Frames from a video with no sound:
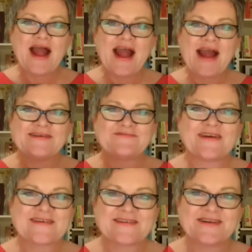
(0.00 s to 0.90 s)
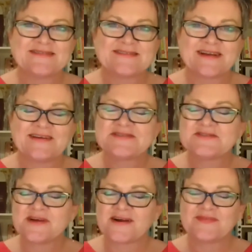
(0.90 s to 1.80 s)
And in recognising that, it
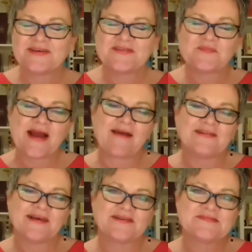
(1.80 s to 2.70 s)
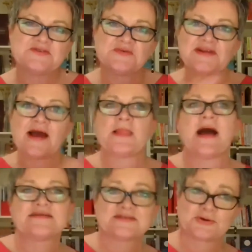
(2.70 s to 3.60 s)
struck me the parallels between our
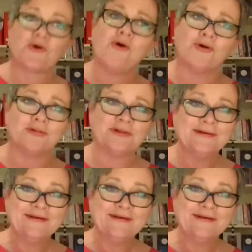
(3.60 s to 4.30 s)
last call.